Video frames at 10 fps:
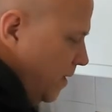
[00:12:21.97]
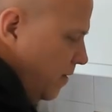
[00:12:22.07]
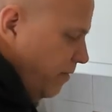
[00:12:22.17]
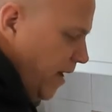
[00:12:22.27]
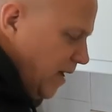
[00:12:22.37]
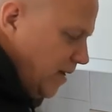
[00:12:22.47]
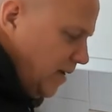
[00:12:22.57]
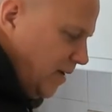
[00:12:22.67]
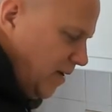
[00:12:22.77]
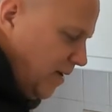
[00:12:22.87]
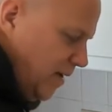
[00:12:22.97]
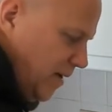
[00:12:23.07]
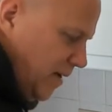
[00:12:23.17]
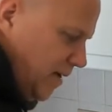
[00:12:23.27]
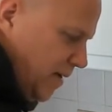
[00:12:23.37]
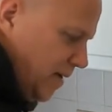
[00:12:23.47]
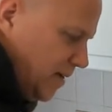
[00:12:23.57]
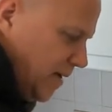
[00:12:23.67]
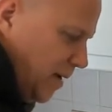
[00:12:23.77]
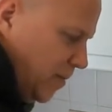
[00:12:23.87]
vent here
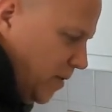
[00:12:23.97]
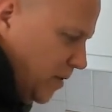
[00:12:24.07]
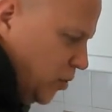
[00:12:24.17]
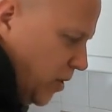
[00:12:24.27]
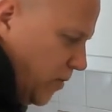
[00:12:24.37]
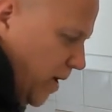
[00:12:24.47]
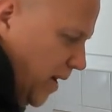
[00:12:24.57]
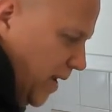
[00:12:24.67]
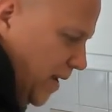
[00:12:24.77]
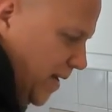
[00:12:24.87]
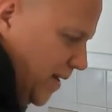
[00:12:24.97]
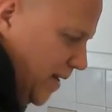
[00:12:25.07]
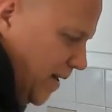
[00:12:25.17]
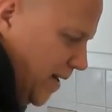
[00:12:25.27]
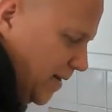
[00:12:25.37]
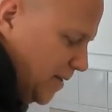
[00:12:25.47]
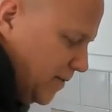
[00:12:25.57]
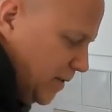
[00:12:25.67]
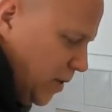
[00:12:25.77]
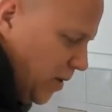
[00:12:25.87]
because I am generating lots
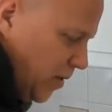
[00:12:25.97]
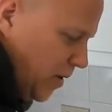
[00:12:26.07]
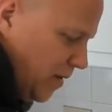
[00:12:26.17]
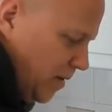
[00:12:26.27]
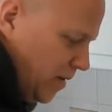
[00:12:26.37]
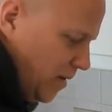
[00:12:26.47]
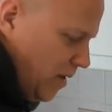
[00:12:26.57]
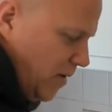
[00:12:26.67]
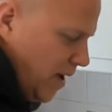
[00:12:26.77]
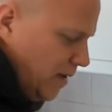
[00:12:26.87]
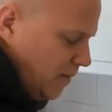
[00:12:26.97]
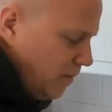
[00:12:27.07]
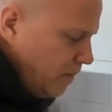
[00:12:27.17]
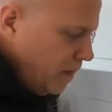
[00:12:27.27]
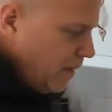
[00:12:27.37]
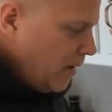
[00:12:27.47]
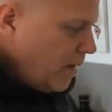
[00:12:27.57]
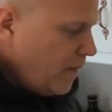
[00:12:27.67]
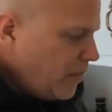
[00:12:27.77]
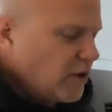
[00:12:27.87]
of smoke. All right,
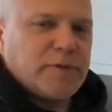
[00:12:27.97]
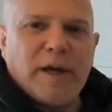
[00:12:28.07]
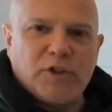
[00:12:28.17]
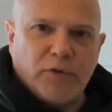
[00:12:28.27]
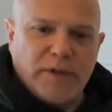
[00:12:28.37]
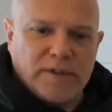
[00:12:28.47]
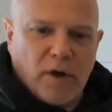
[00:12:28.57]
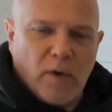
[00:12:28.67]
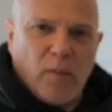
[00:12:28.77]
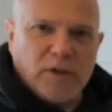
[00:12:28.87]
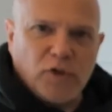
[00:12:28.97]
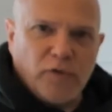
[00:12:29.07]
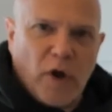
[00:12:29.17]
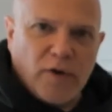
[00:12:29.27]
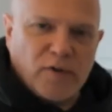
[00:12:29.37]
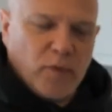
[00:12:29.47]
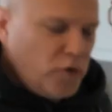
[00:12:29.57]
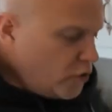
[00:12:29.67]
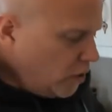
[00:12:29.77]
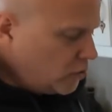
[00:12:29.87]
there's my chorizo, and what you'll notice when
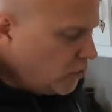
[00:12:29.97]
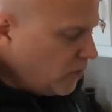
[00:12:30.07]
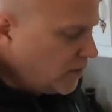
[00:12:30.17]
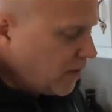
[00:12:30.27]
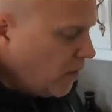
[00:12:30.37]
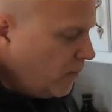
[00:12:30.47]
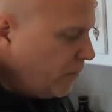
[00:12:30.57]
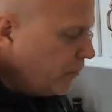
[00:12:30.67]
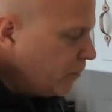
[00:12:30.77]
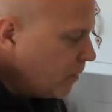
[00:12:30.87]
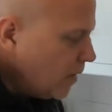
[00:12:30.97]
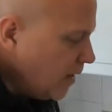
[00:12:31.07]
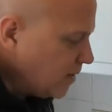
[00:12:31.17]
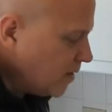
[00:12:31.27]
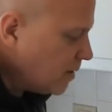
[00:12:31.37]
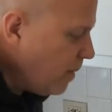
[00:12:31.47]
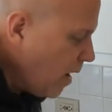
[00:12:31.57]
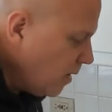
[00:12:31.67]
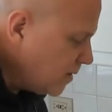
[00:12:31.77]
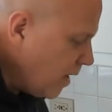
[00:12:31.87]
you cook chorizo is the
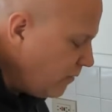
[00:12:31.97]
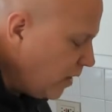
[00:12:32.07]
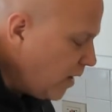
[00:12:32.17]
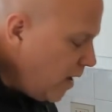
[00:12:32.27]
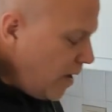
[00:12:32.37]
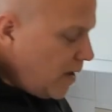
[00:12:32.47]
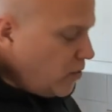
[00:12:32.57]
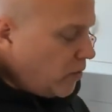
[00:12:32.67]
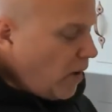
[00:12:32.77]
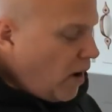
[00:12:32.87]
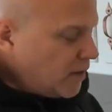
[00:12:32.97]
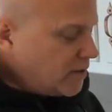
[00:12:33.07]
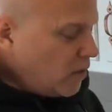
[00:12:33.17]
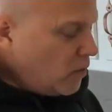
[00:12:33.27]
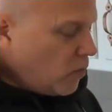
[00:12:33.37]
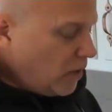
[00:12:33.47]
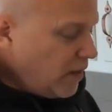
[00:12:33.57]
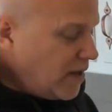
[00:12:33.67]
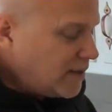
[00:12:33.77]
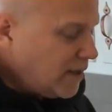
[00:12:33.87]
smell is lovely. You're also
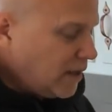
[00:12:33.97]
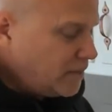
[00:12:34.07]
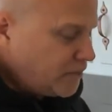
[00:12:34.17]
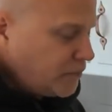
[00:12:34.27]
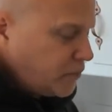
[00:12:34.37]
releasing